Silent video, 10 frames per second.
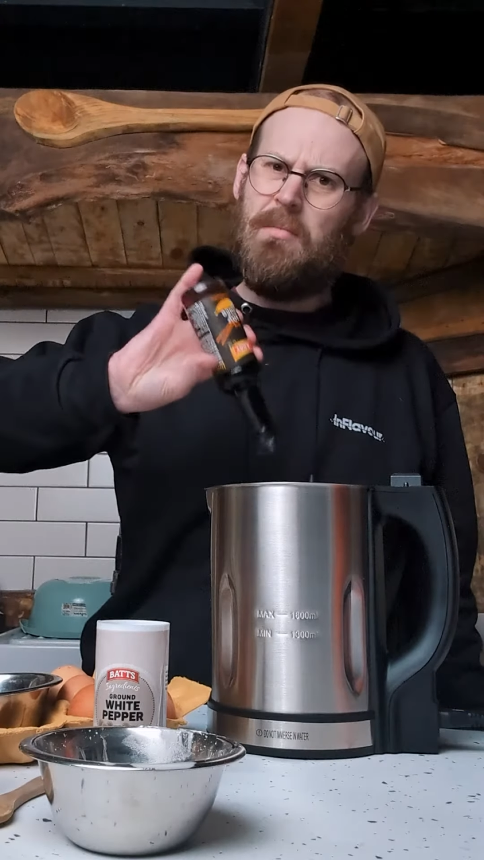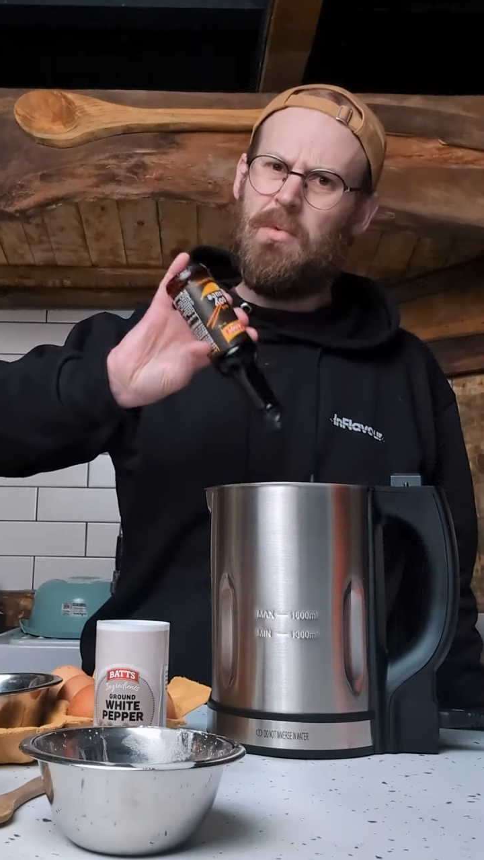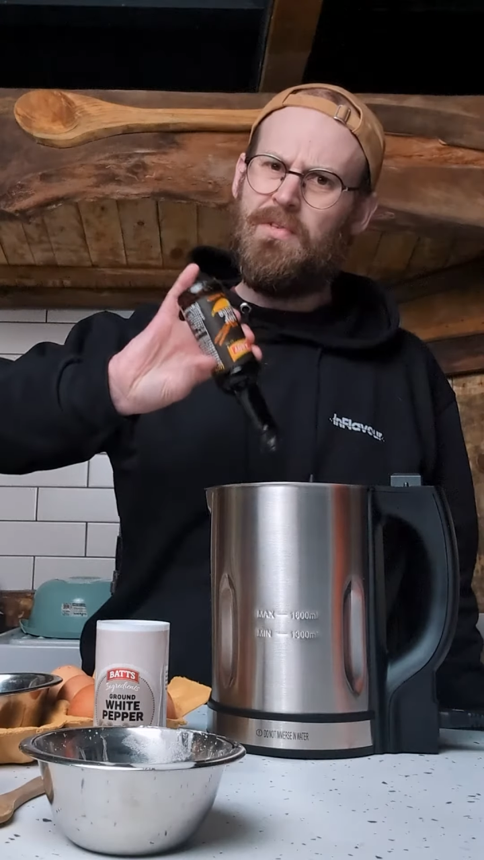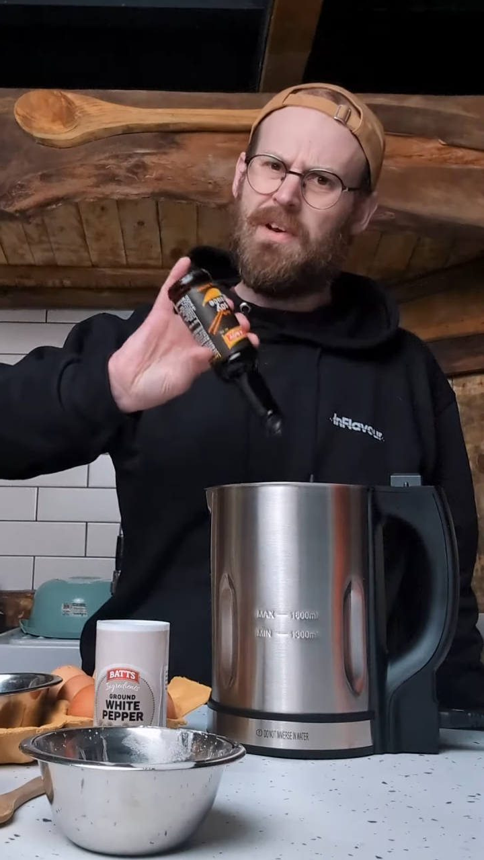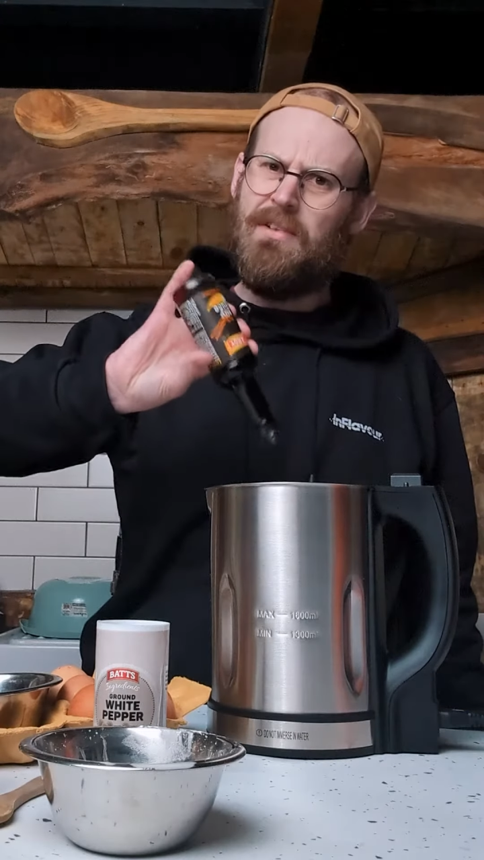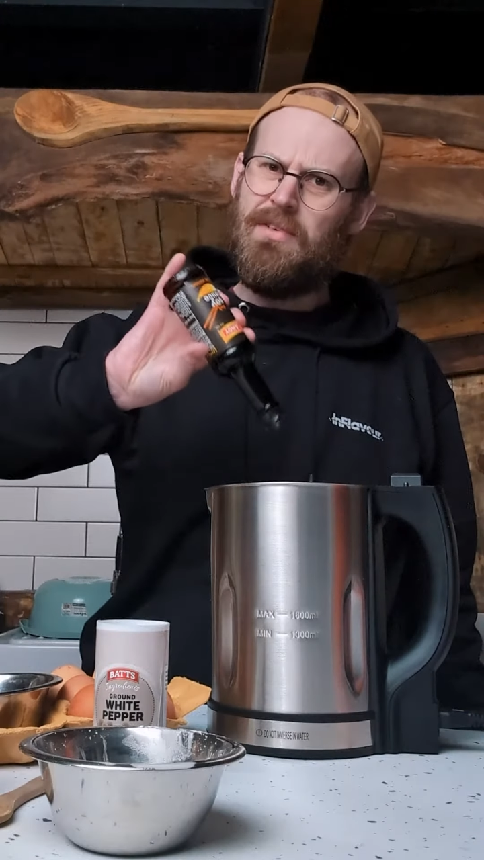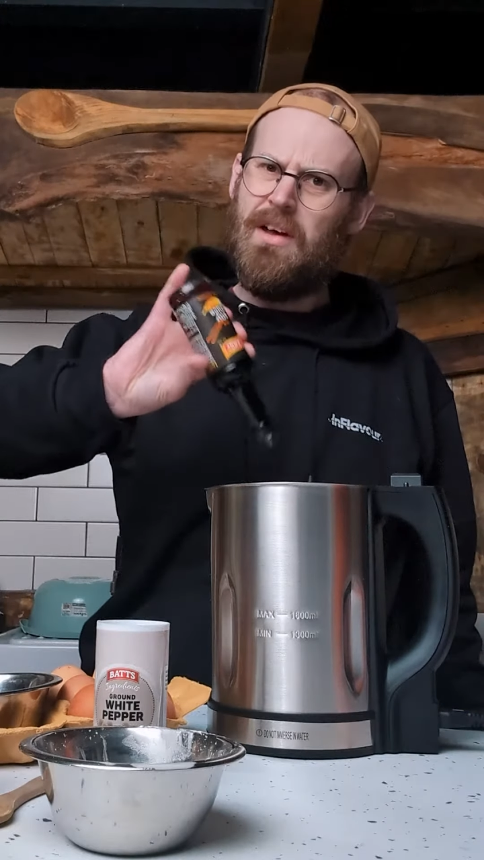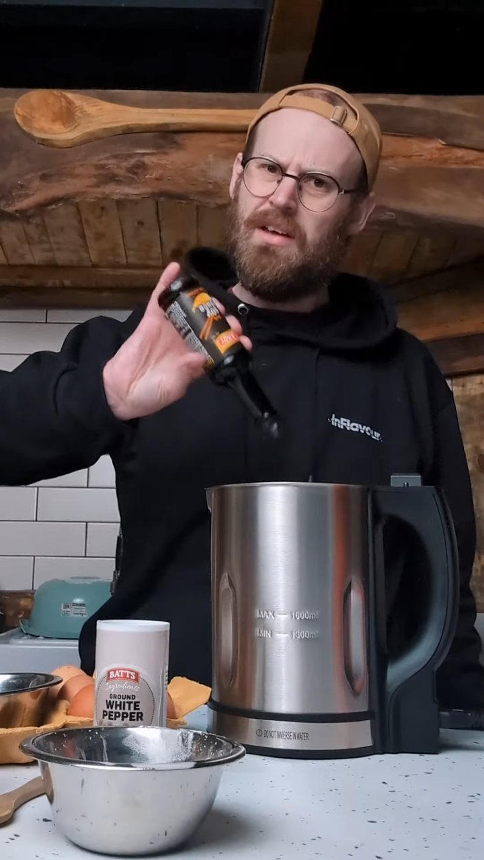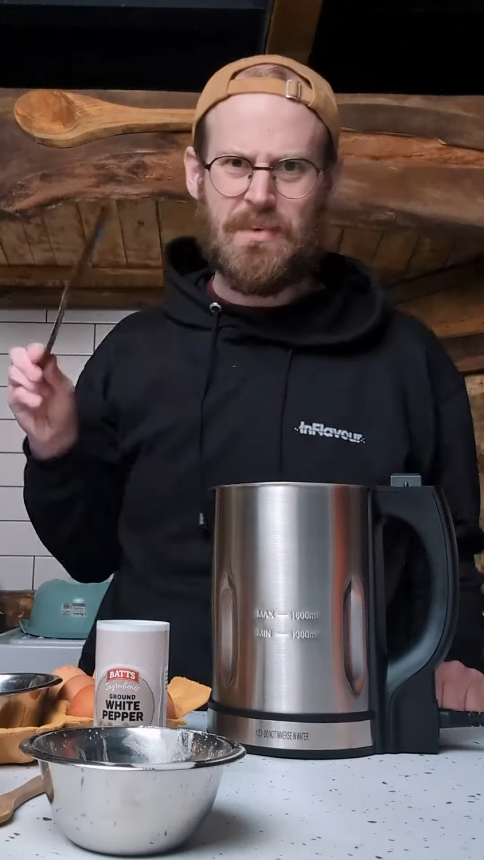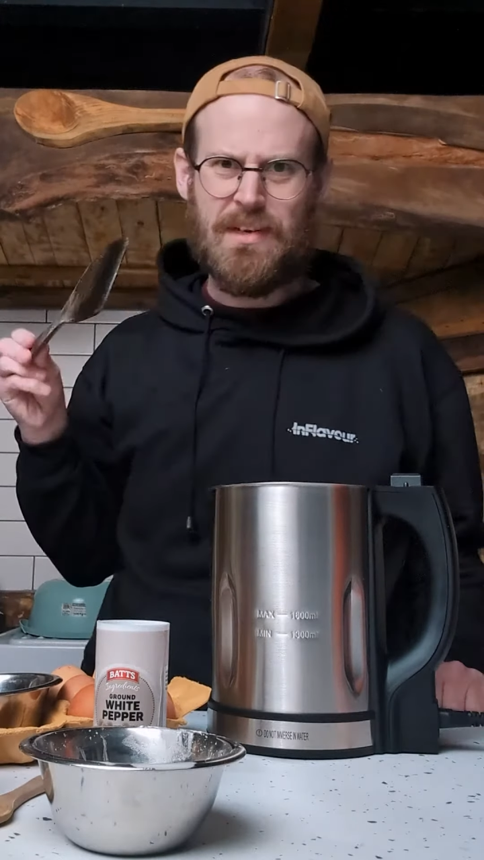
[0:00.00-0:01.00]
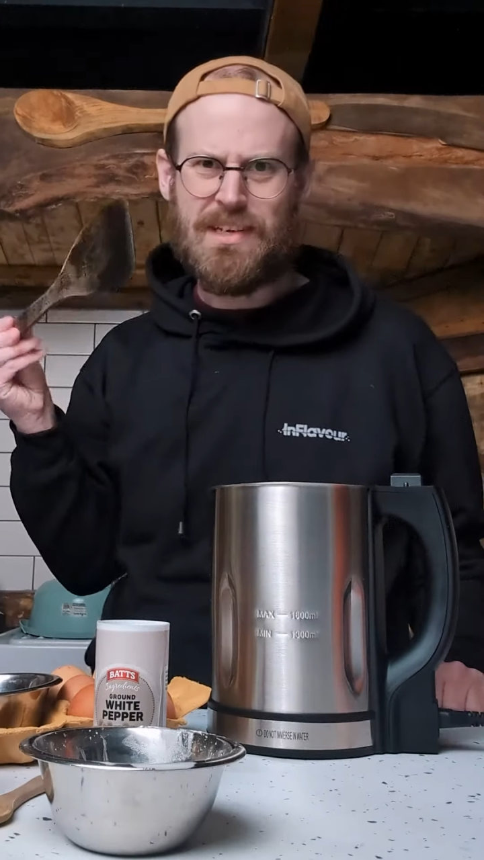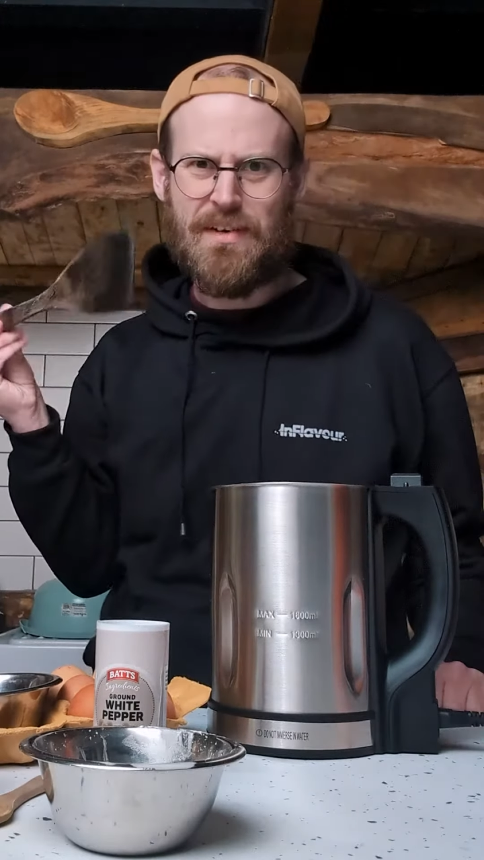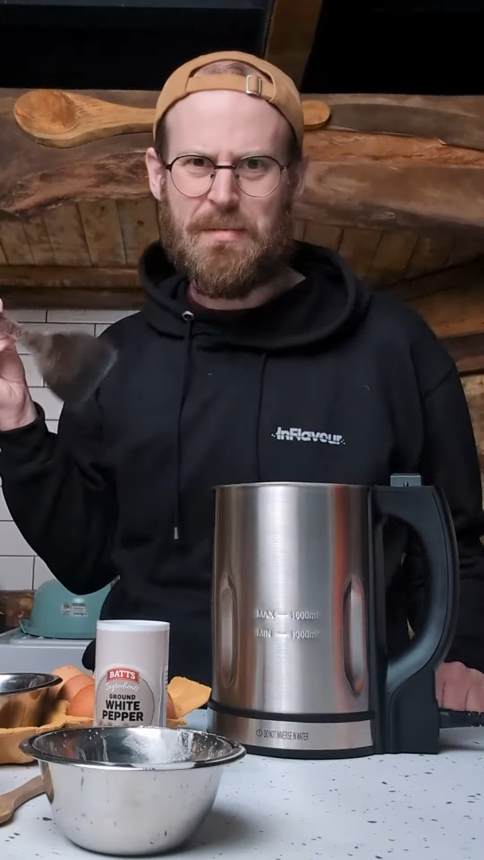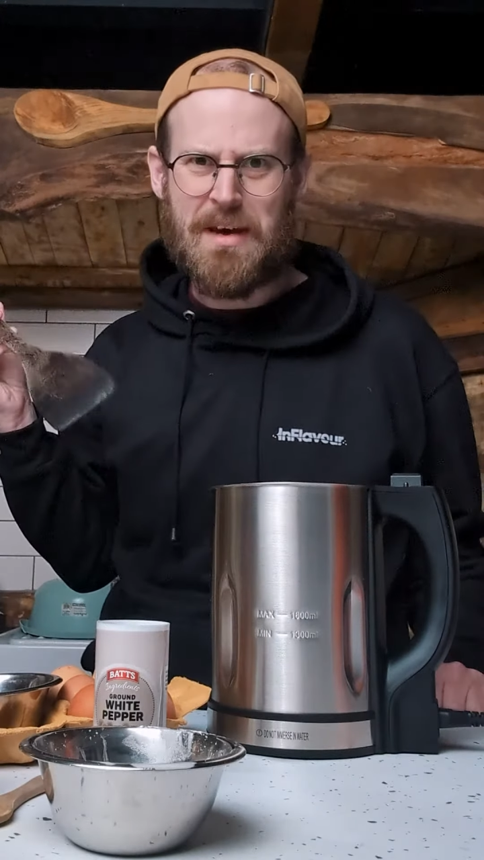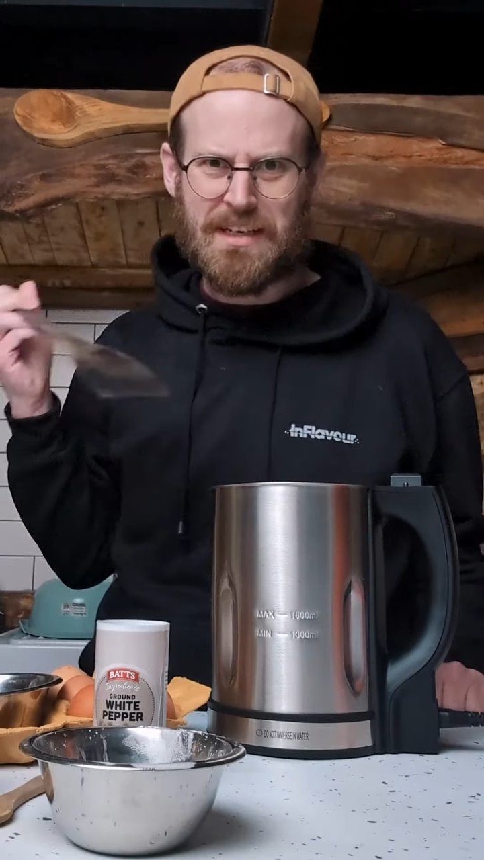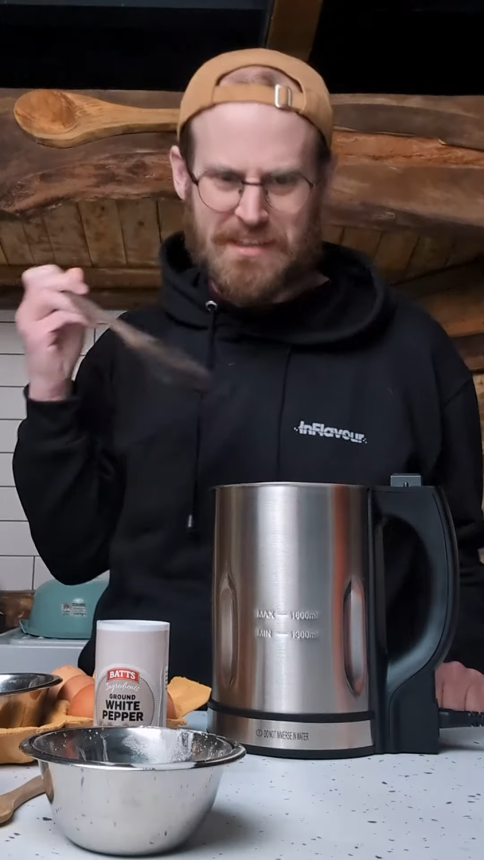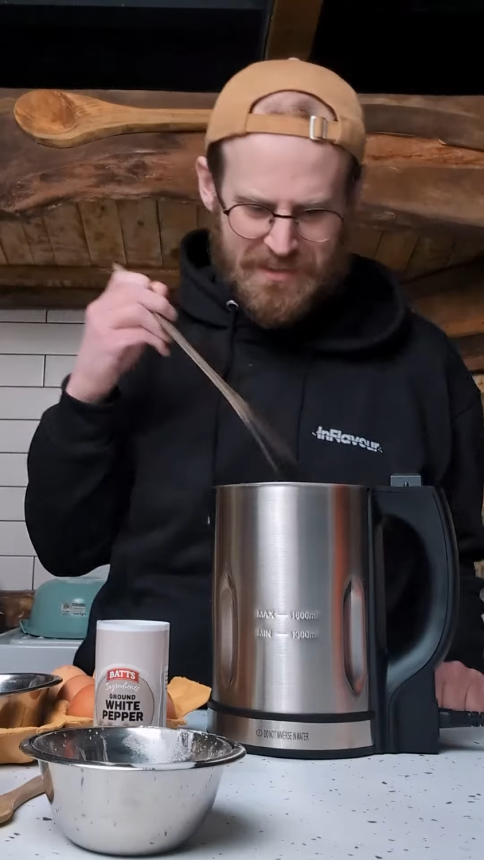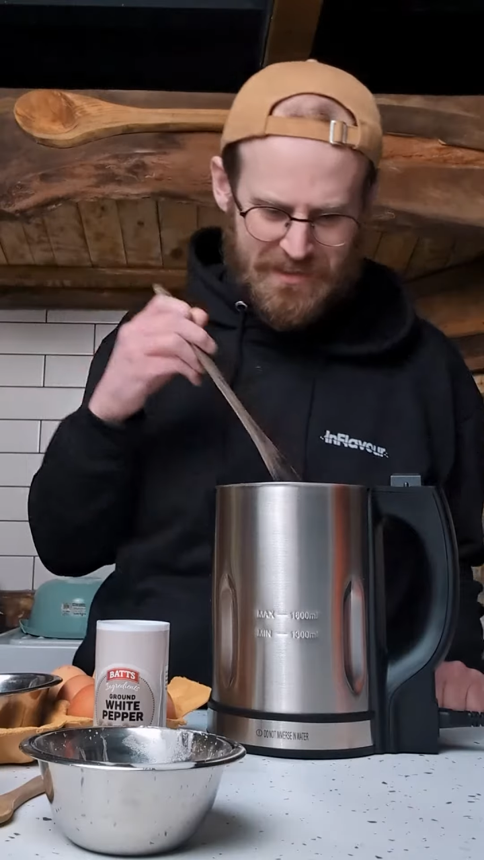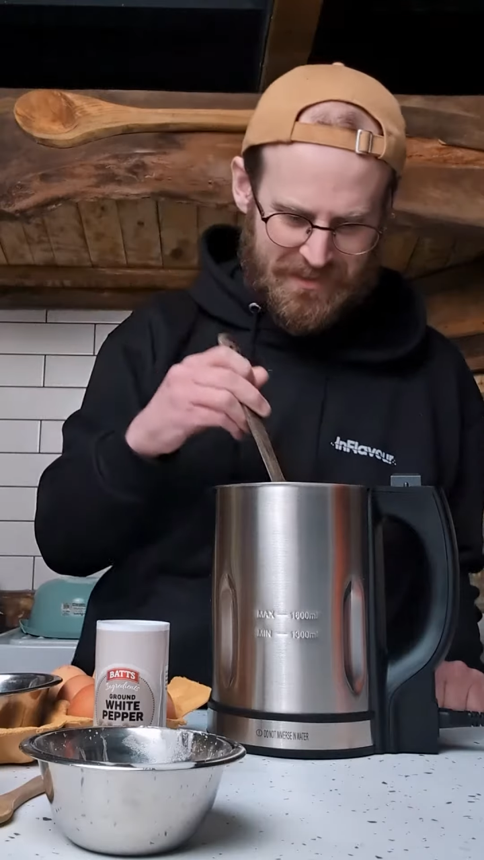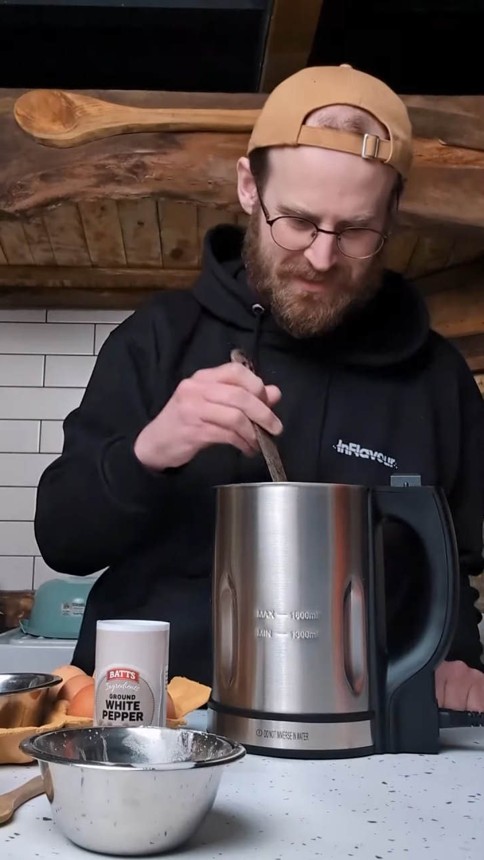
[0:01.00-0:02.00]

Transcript: more flavor. Let's give it a mix. I'm